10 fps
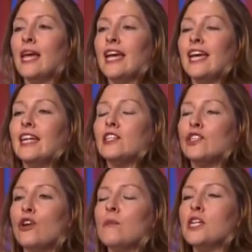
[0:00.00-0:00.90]
It is
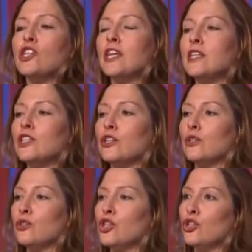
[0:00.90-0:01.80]
so much easier
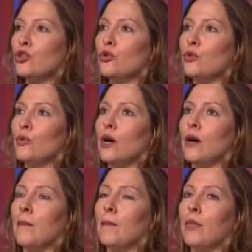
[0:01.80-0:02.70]
to
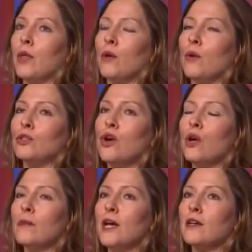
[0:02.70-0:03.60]

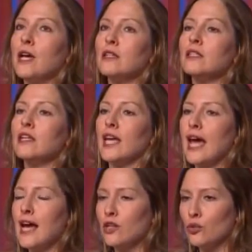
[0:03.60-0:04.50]
talk about cases in a
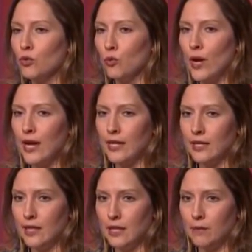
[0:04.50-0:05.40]
casual way in
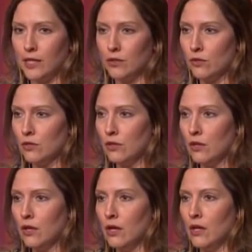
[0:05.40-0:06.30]
emails
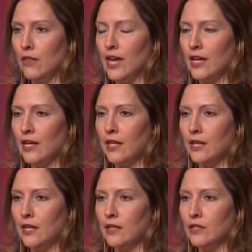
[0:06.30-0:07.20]
than it
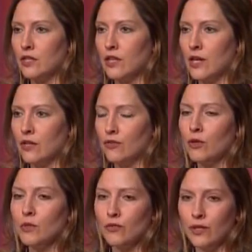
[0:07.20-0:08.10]
is in other
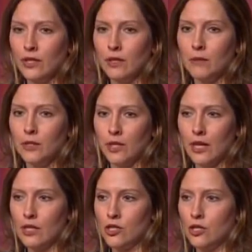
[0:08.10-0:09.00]
forms of written
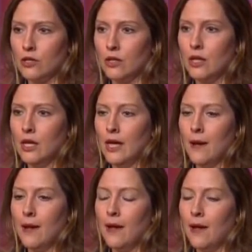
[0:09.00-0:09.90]
communication.
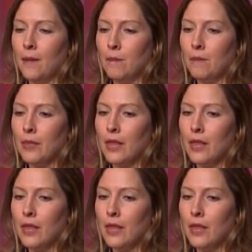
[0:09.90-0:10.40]
And